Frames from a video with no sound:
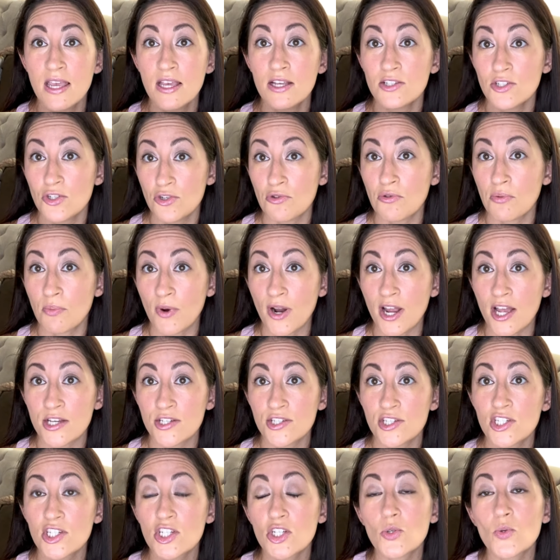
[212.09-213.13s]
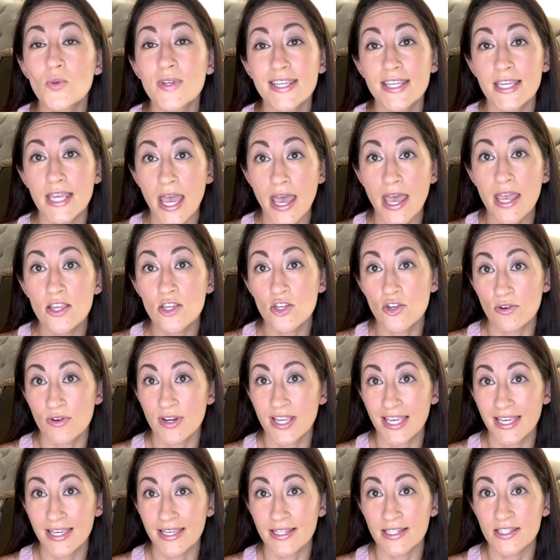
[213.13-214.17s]
toothbrush to get your
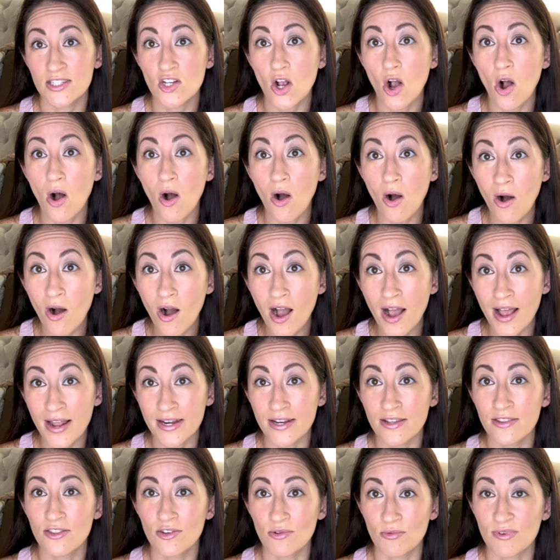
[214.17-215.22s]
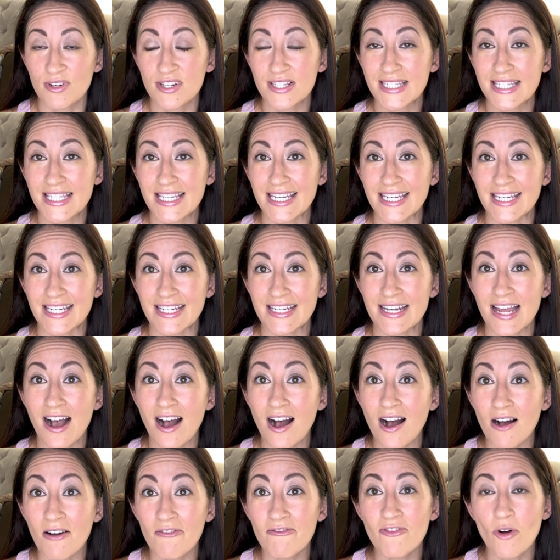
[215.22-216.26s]
kids on the routine
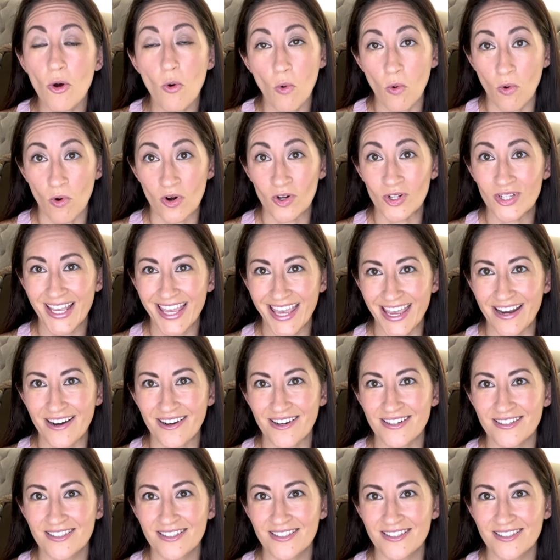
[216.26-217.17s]
of oral care.